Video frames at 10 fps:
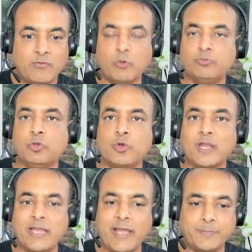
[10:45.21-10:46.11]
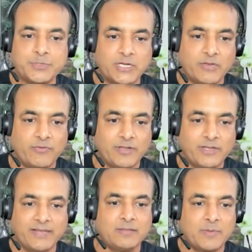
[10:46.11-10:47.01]
We'll also look at abstractive
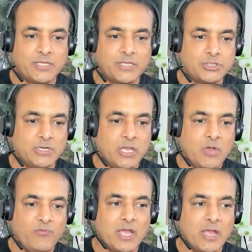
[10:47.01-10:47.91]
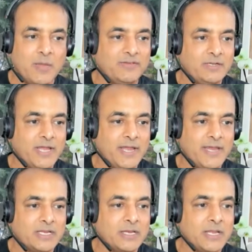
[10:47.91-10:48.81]
text summarization with Amazon
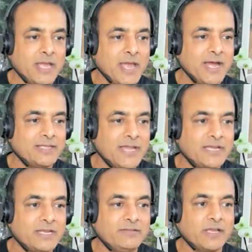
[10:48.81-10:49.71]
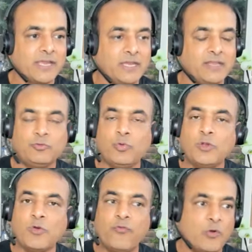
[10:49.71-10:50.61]
Titan, and then Titan is again a
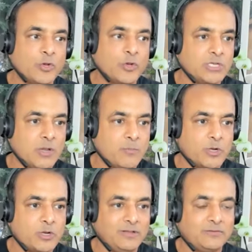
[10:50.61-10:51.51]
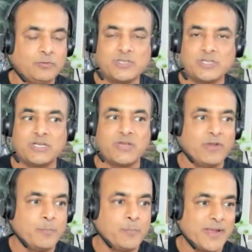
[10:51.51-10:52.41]
suite of foundation models which are
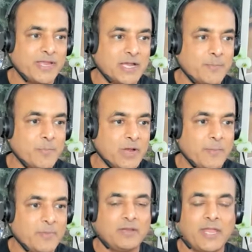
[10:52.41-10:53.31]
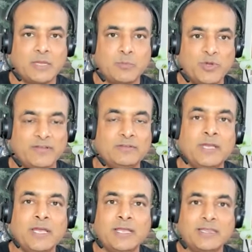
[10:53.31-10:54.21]
developed by Amazon
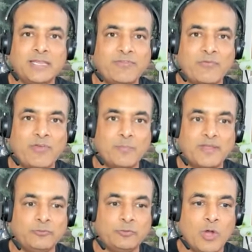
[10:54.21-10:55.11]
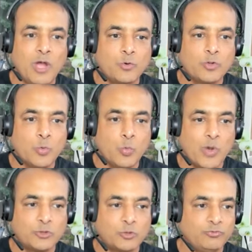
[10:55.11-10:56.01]
AWS. They've developed this. So how do you
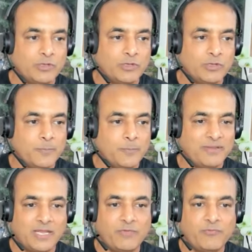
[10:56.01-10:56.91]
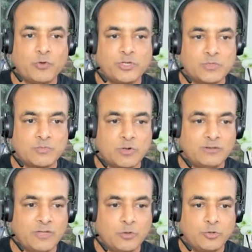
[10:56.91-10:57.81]
work those basically foundation
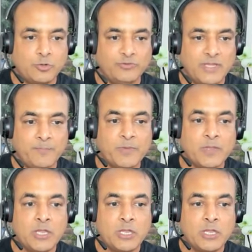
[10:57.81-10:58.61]
models? How do you use them?